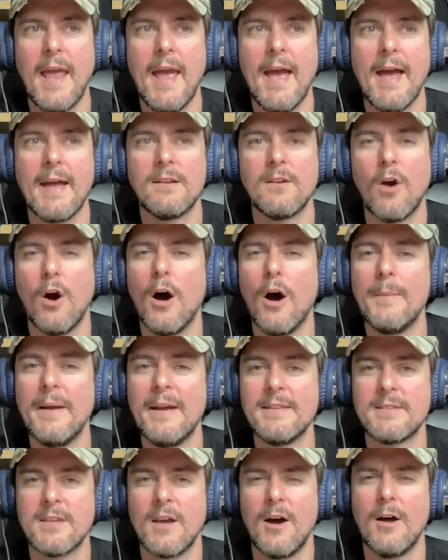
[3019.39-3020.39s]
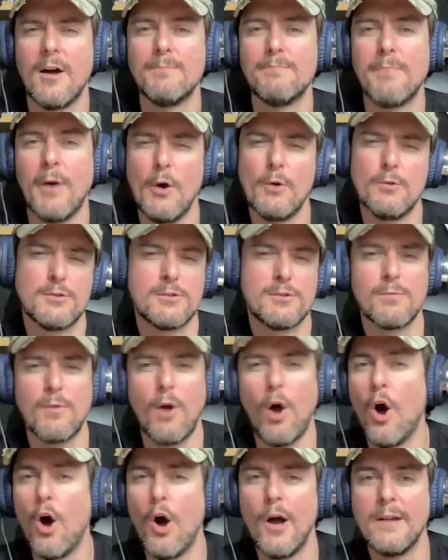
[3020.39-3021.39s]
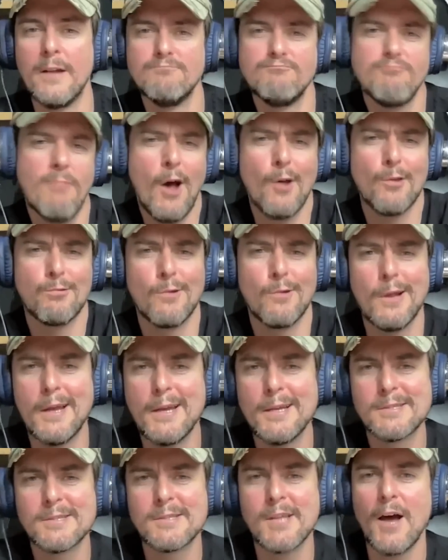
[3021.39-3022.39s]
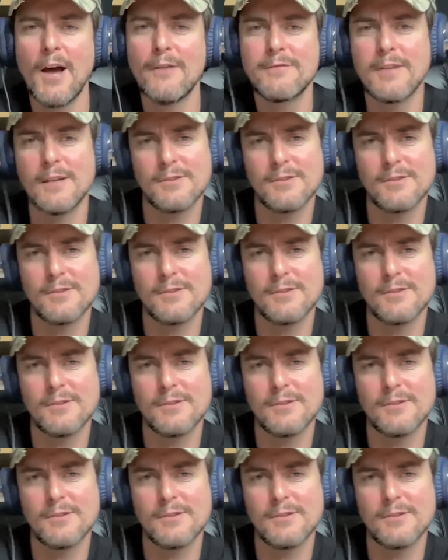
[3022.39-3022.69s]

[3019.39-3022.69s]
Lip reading: and comments on posts on health related stuff,